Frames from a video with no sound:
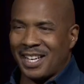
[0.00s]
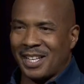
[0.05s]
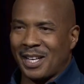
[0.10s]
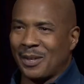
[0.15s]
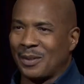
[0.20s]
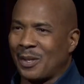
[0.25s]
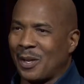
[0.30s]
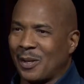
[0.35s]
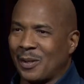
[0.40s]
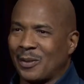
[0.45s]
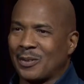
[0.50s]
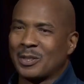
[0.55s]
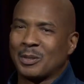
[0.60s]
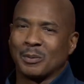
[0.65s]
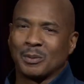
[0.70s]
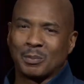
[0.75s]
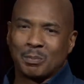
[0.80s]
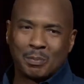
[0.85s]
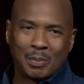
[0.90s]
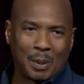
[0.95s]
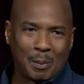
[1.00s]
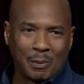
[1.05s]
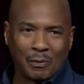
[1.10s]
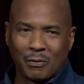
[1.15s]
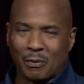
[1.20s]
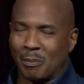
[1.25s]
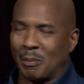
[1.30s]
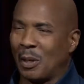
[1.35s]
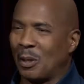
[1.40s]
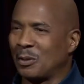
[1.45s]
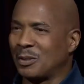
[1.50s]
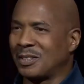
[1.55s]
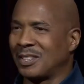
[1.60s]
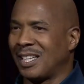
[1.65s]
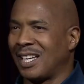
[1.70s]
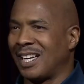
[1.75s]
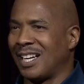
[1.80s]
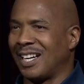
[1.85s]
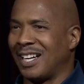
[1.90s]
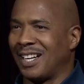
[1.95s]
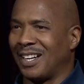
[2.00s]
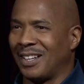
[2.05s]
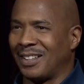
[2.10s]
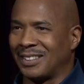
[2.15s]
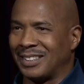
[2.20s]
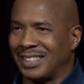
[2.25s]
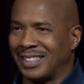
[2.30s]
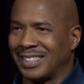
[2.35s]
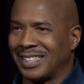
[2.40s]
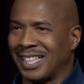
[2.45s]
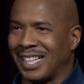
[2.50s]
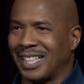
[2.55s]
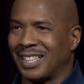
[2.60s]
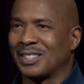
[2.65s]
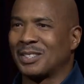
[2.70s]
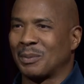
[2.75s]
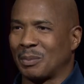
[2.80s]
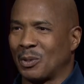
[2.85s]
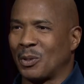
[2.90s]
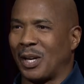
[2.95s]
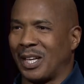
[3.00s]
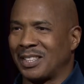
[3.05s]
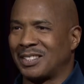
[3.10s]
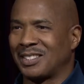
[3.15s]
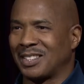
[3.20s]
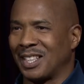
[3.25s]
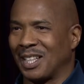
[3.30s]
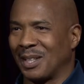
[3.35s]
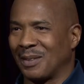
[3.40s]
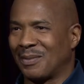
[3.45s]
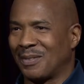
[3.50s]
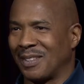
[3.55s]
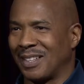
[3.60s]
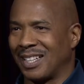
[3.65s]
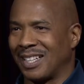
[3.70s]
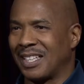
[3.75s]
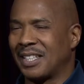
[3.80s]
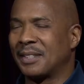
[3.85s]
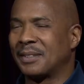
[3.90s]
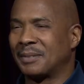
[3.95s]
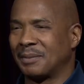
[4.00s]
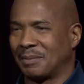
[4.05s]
yeah there were some people from Motown and yeah, some great stuff. Yeah, to bring them